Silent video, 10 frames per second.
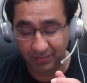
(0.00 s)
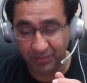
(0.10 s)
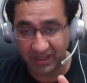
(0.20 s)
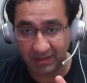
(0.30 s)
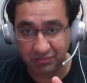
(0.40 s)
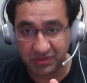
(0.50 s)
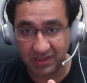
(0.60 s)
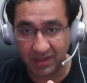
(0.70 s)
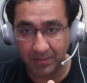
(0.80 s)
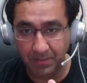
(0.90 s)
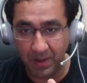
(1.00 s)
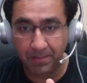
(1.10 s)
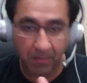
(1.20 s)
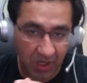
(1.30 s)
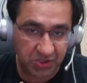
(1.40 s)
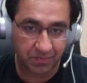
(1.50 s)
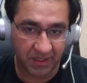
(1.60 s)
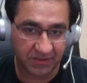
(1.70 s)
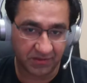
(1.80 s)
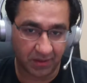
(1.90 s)
becomes a much
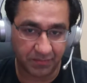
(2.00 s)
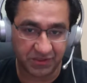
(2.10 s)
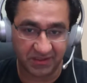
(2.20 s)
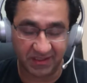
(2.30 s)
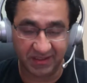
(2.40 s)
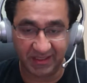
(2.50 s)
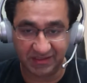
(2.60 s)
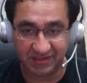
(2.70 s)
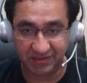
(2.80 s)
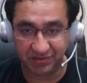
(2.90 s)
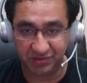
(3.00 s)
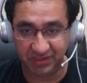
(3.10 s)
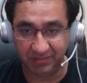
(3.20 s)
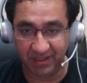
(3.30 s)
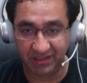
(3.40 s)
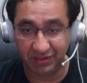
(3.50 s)
better option than the in-center GMAT.